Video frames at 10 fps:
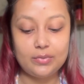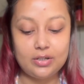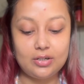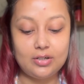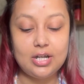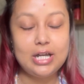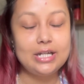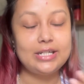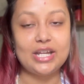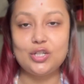The
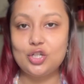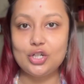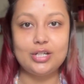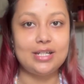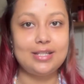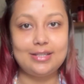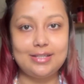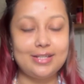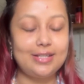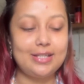texture
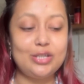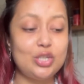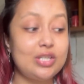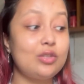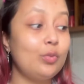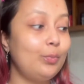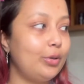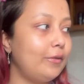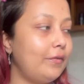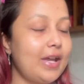consistency is just so
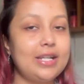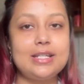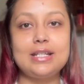perfect.